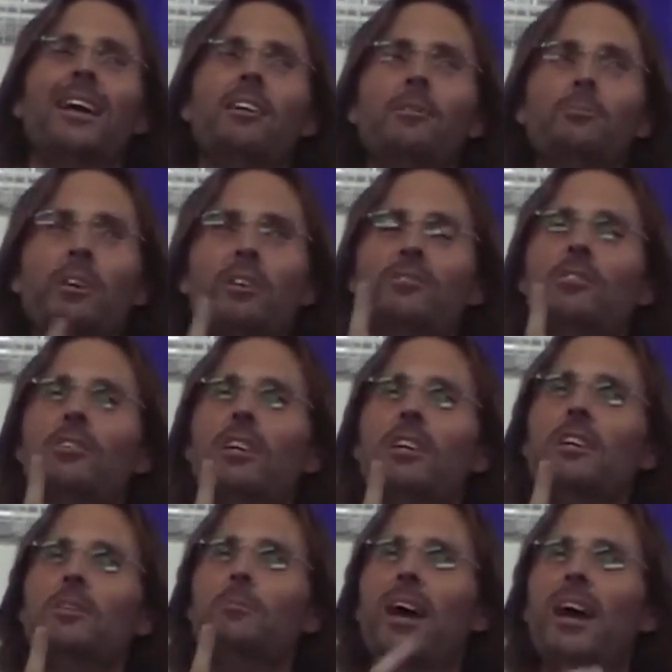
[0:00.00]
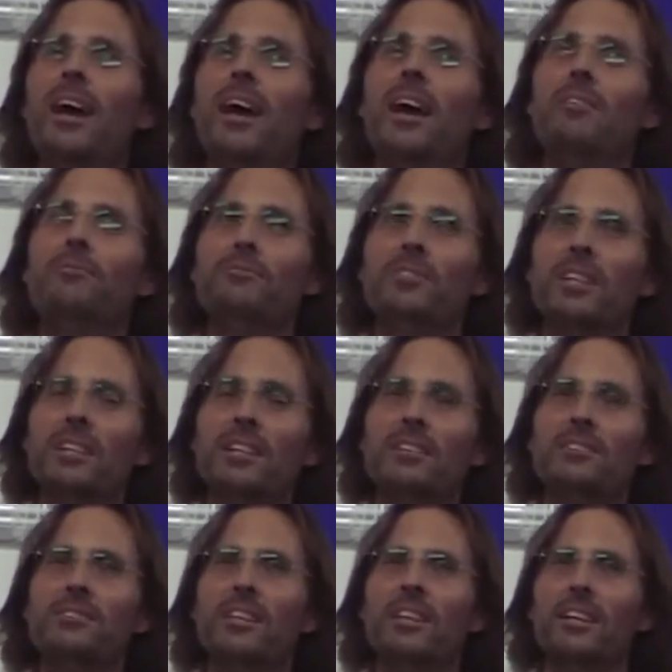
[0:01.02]
And I'm not talking about our
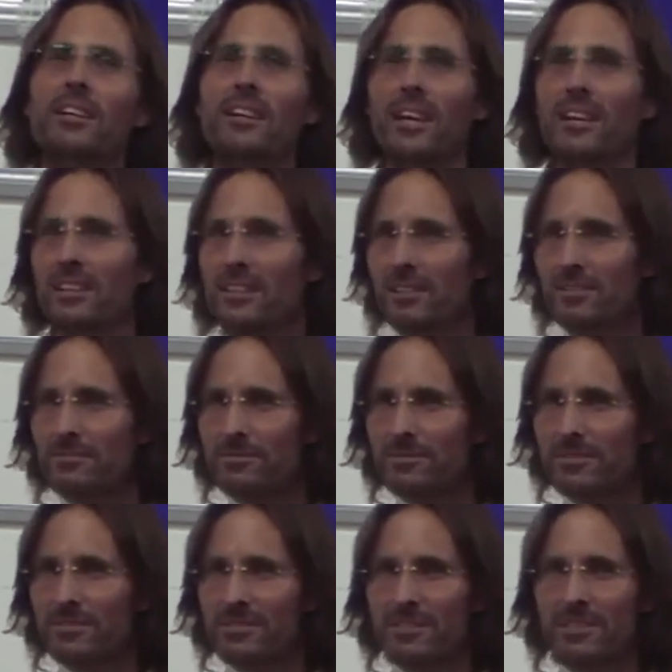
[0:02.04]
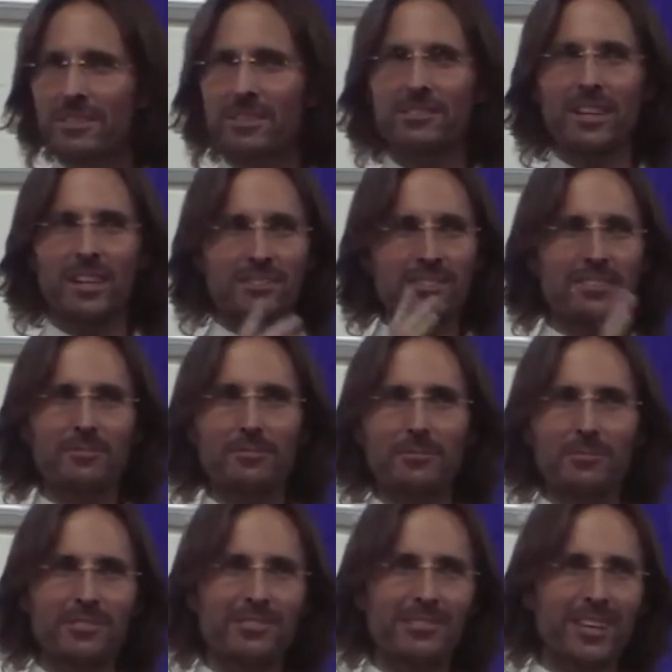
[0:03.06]
feelings that are negative, because that's a
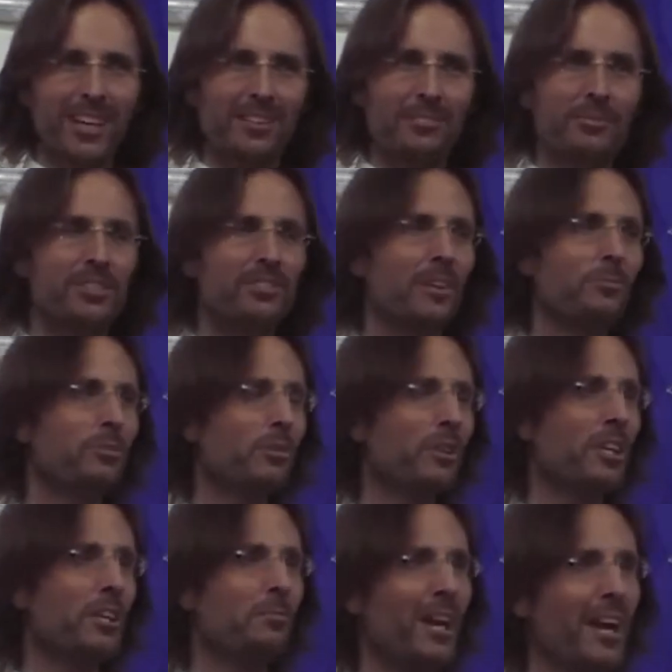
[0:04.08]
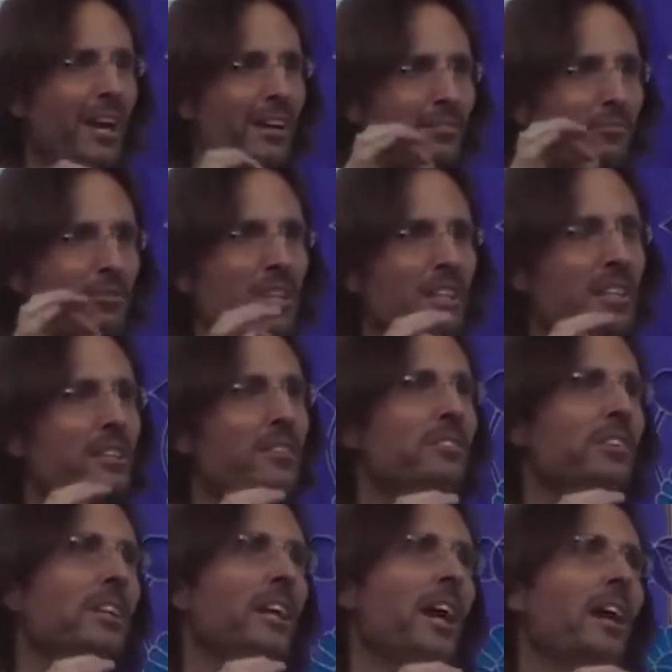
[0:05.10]
different kettle of fish. I'm talking about
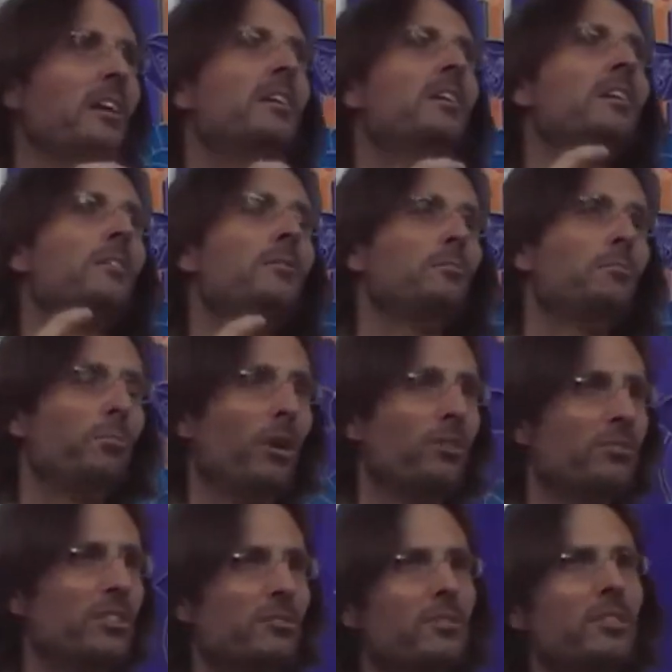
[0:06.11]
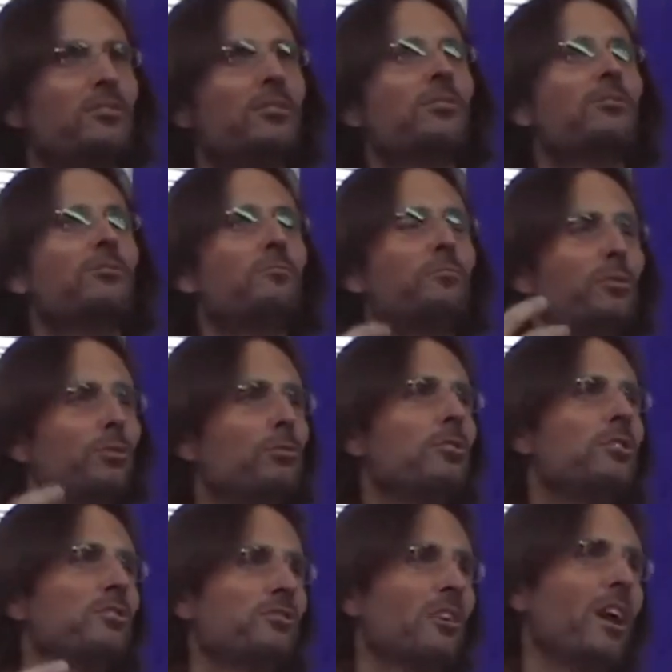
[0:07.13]
feelings that are positive in terms of
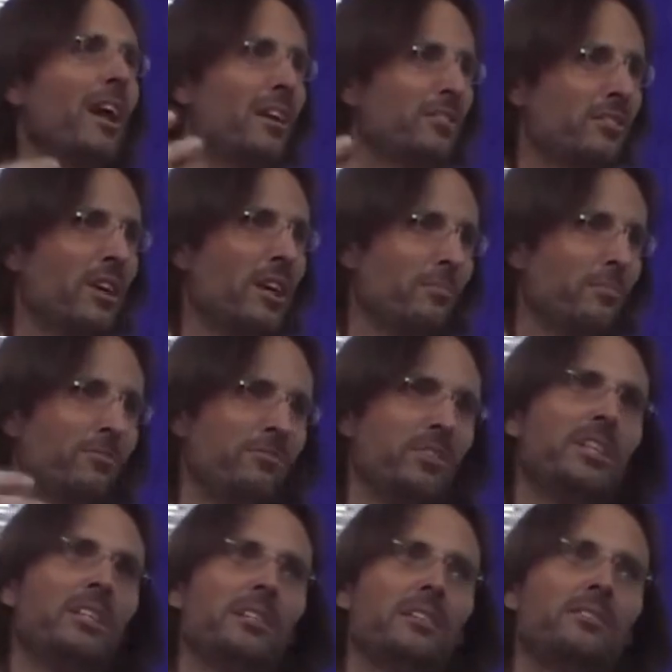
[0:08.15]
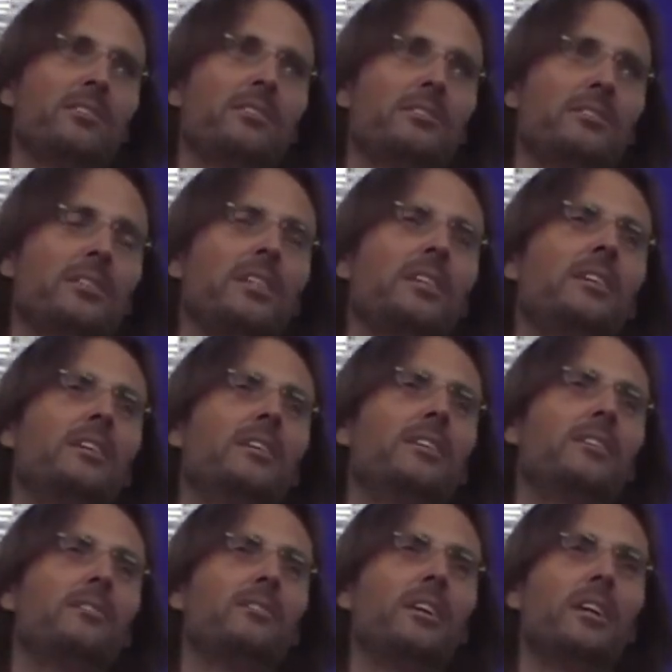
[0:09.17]
pure desire type of feelings.
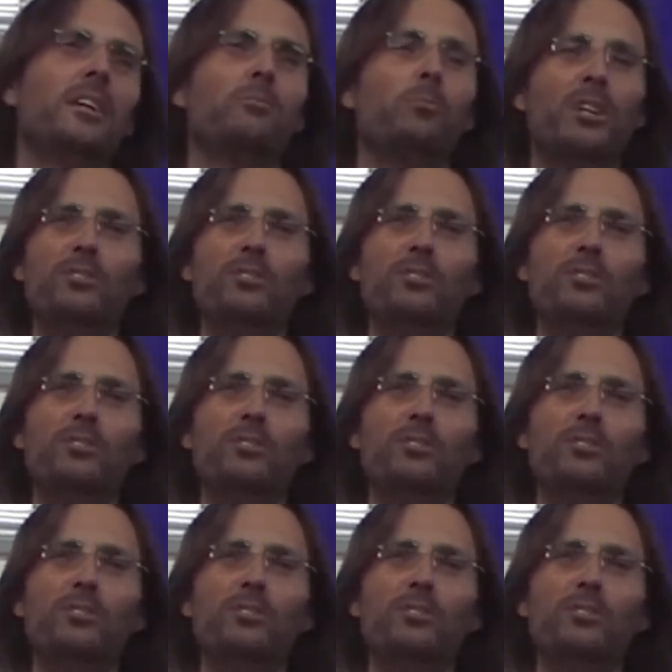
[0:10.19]
Right?